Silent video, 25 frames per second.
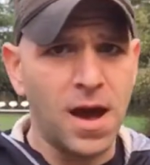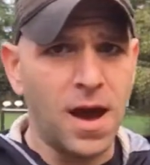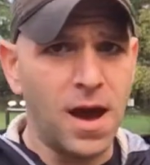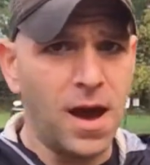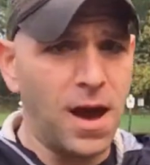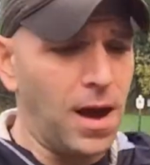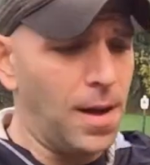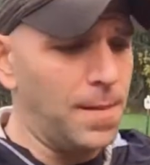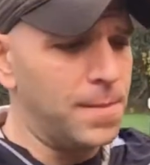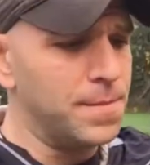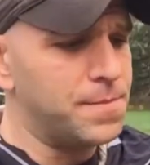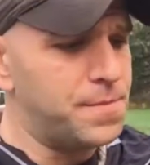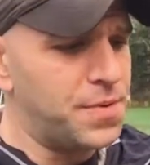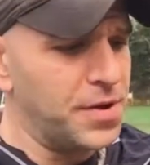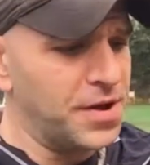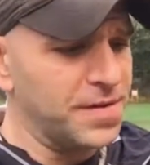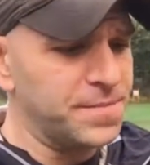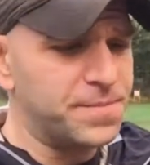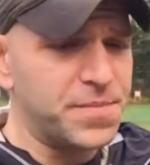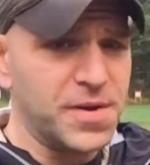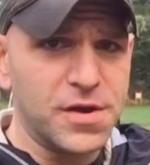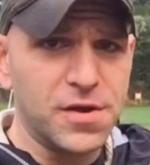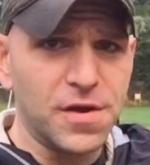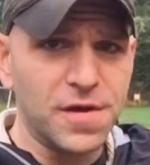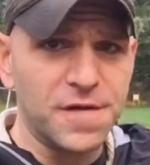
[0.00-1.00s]
Um,
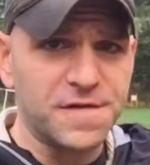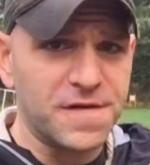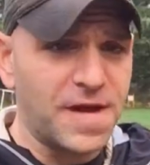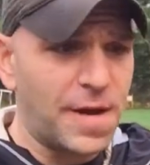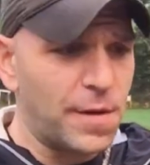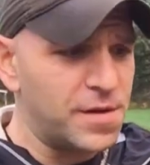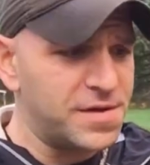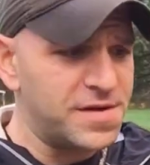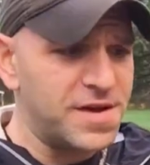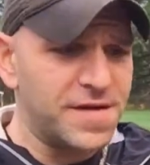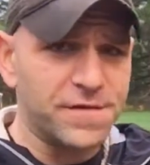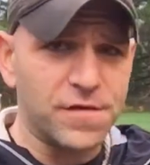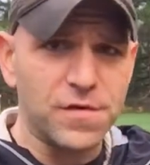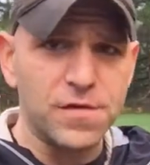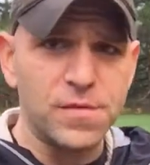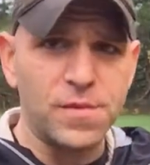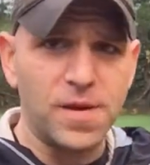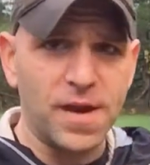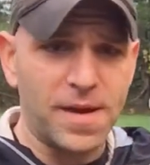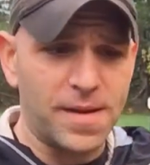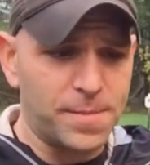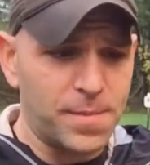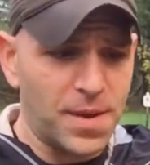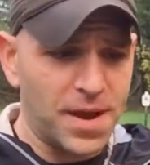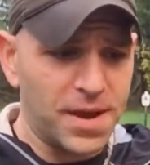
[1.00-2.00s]
but because I would never,
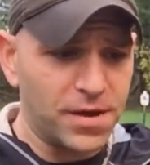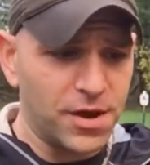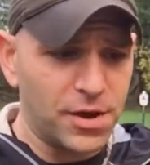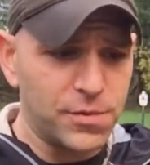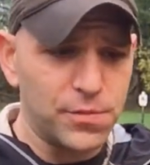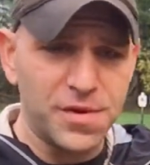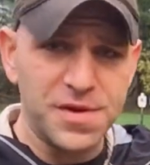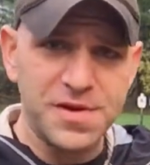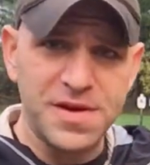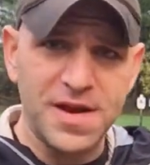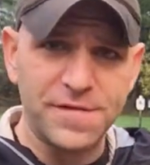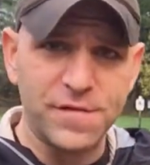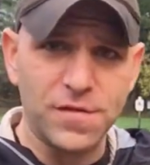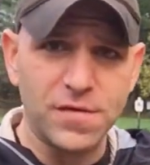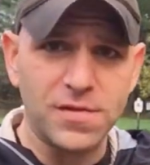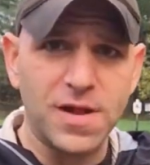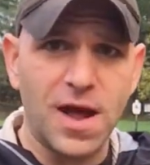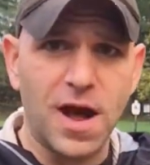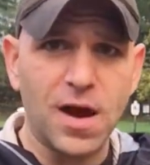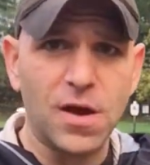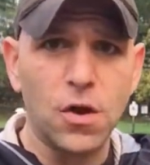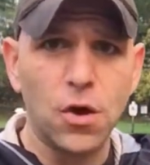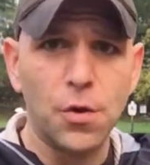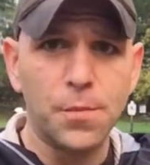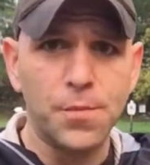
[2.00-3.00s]
my gun would never
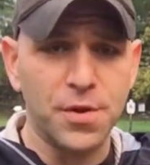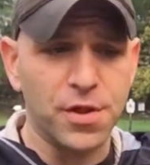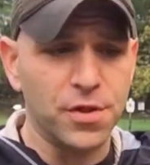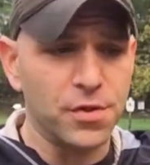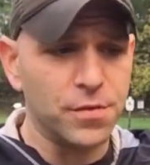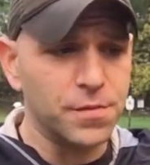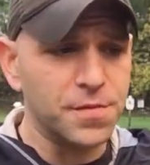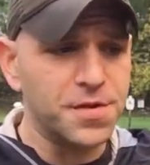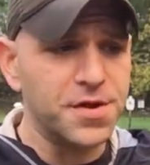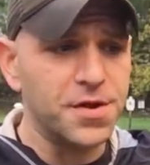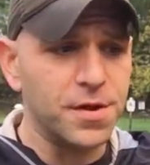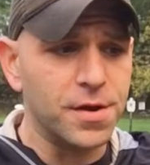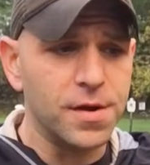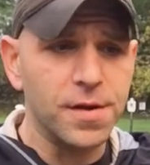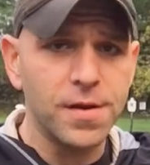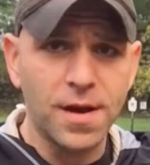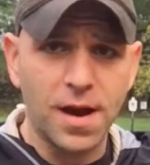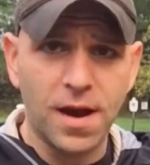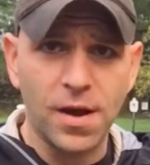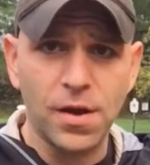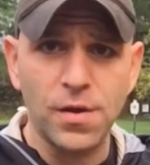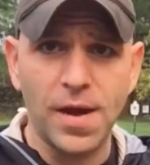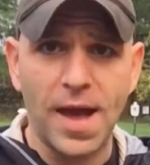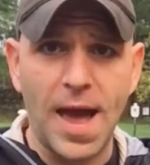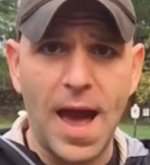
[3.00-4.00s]
lock open to the rear,
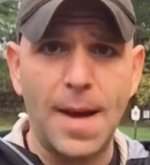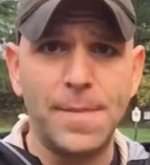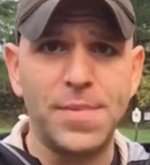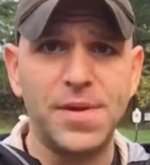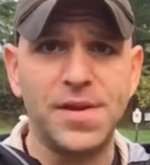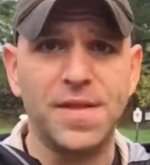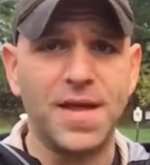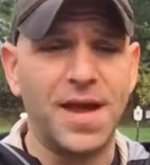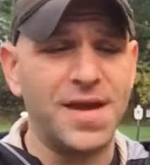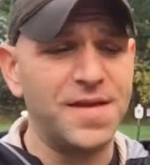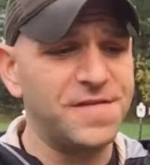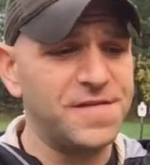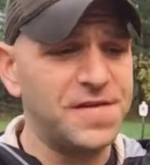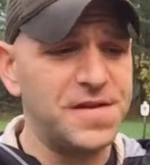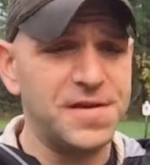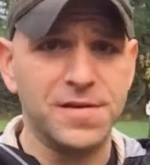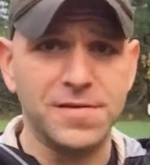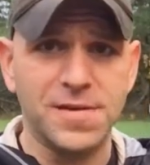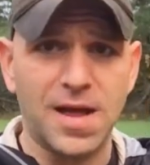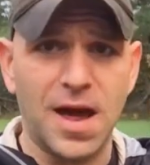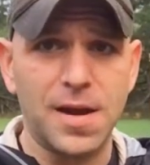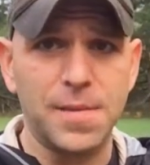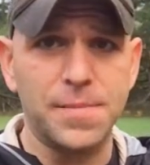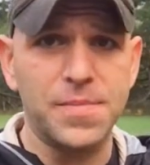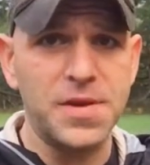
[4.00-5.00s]
a habit that I've seen a
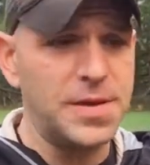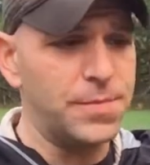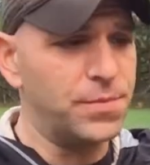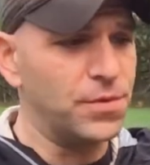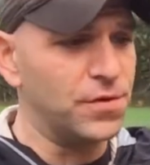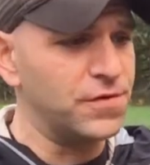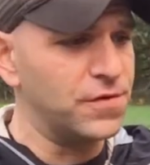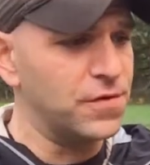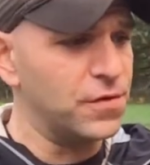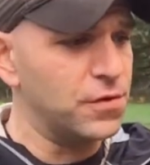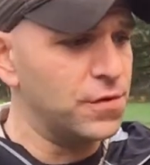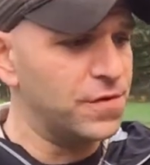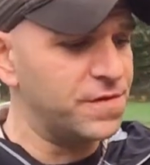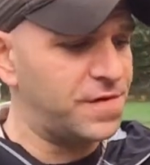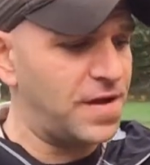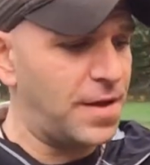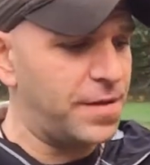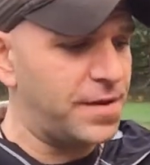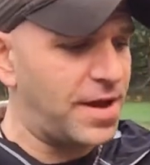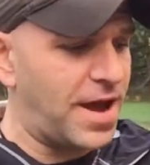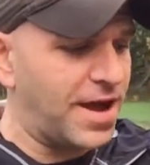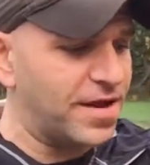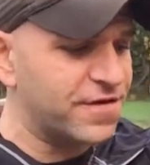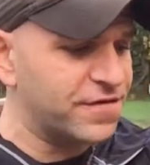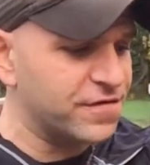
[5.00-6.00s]
lot of people do is they
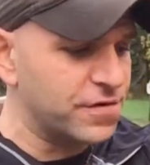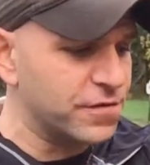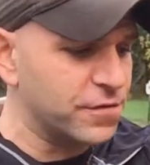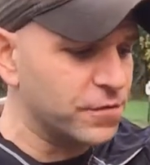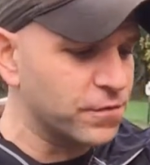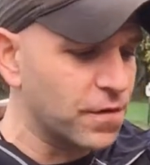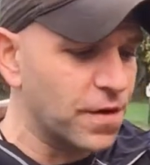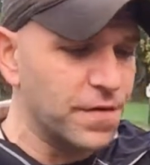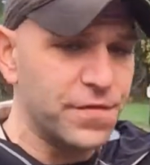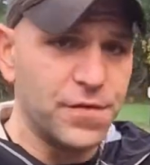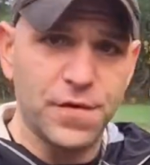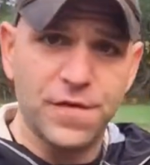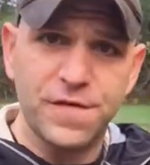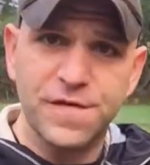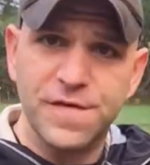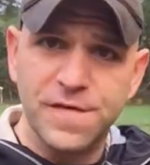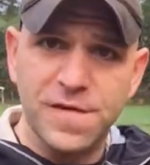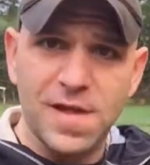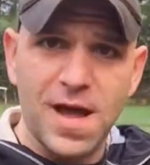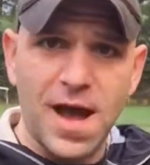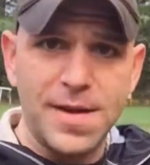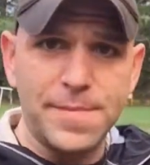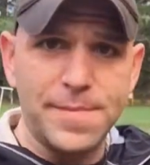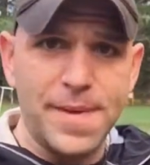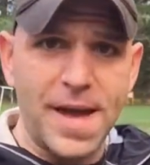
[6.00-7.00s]
would actually run their
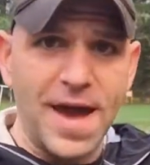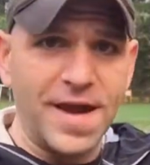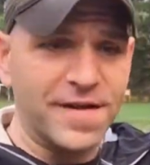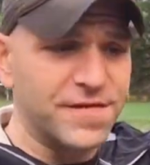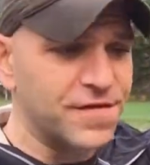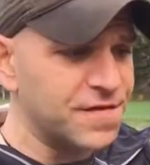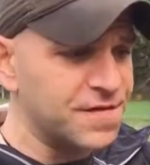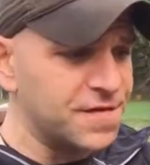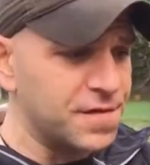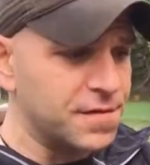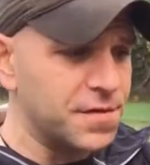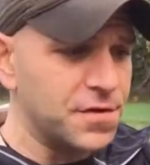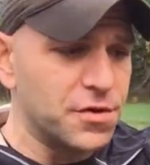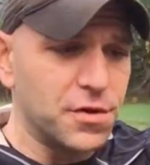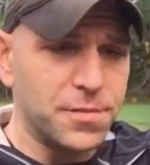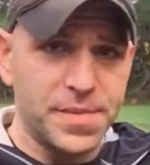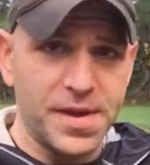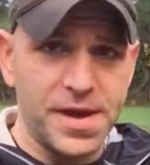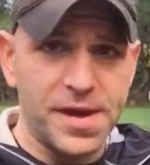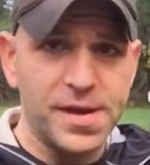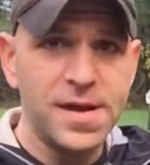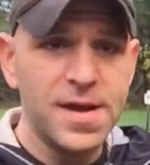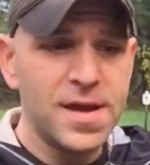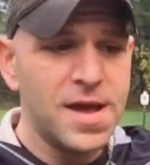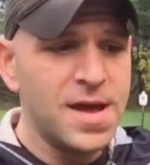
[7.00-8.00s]
slide back just a little
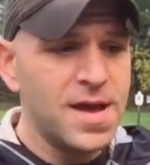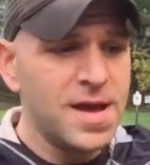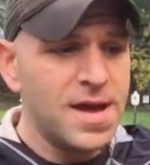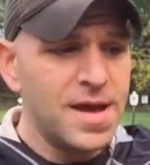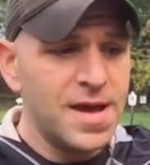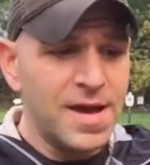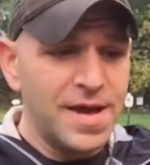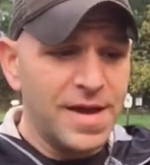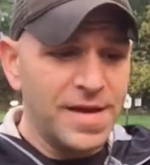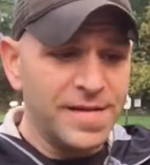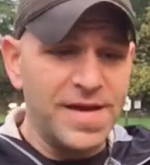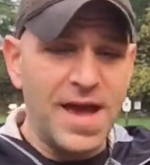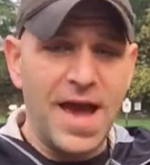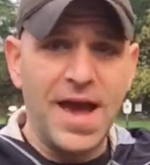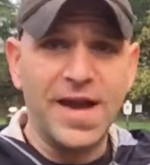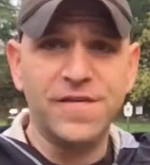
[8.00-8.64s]
bit to